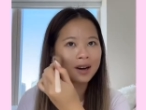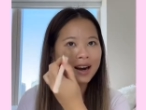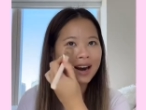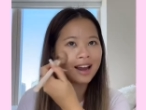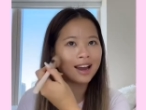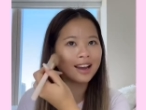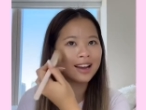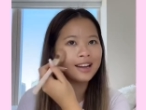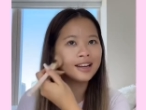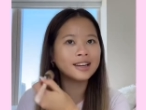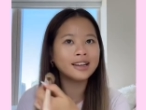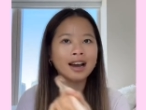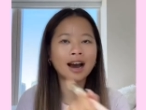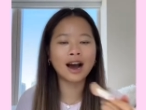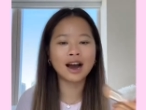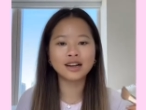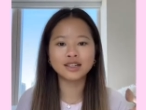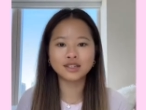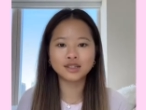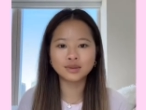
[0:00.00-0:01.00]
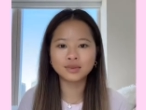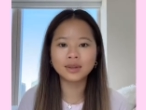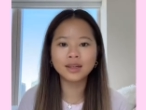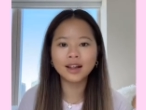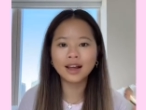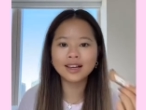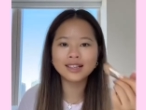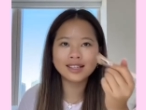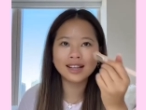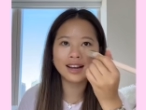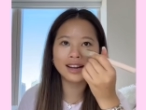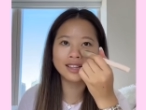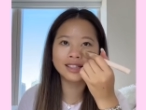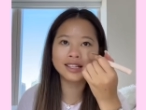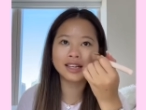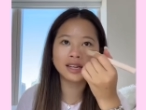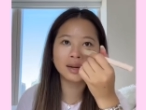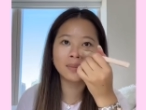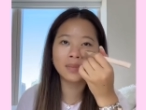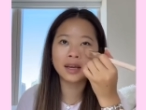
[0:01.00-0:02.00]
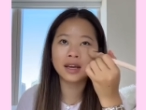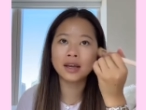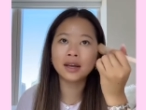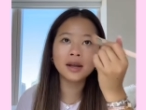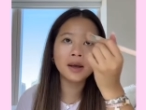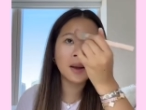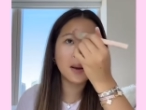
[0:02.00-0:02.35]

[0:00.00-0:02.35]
and I just realized that it's gonna be